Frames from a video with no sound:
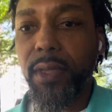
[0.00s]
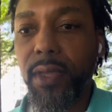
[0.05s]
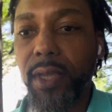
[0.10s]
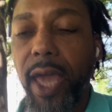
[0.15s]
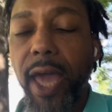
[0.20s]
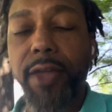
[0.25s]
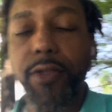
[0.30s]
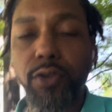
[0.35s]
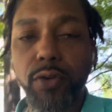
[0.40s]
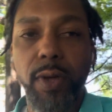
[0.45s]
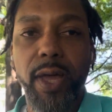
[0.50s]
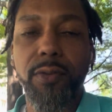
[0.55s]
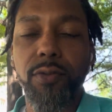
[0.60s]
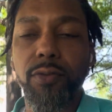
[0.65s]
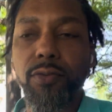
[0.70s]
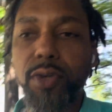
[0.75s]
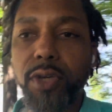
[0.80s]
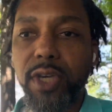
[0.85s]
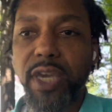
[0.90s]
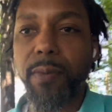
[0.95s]
and
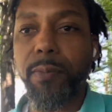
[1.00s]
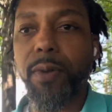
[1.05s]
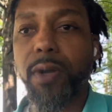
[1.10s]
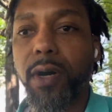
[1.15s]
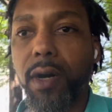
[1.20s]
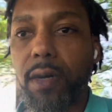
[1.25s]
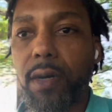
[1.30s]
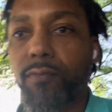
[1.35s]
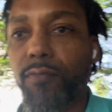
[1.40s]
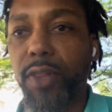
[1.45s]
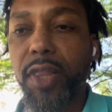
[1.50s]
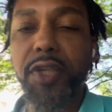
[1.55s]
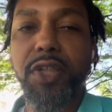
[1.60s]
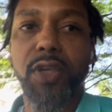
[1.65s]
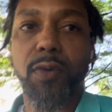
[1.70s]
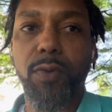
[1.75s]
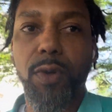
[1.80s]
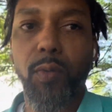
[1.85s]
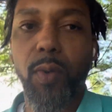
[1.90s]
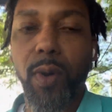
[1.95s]
you keeping a relationship
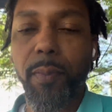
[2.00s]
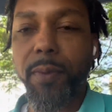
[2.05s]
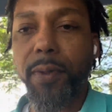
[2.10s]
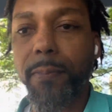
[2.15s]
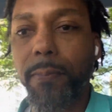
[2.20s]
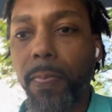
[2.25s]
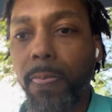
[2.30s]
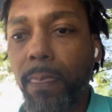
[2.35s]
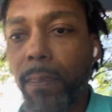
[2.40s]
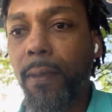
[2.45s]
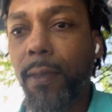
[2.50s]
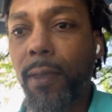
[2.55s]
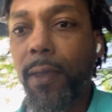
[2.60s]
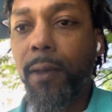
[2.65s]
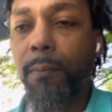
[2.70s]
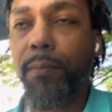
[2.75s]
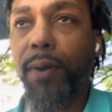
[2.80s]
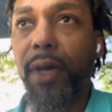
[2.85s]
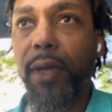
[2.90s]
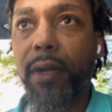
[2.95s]
with a woman.
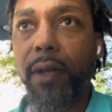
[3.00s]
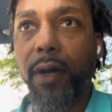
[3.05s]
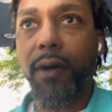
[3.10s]
But